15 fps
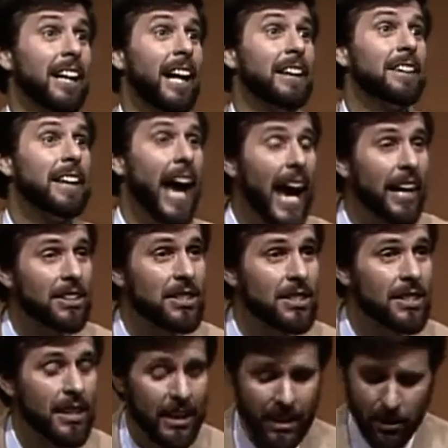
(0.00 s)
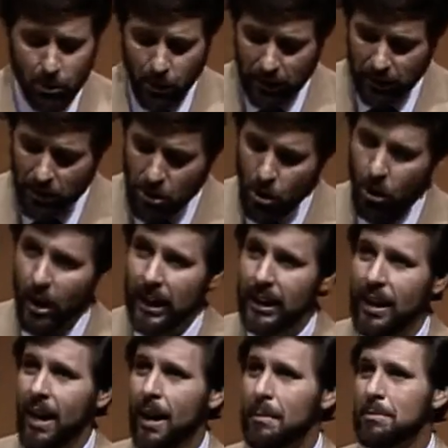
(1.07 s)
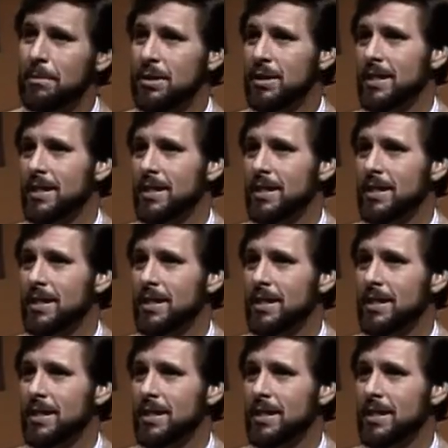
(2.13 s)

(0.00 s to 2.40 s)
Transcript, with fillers: And that's when the joy comes.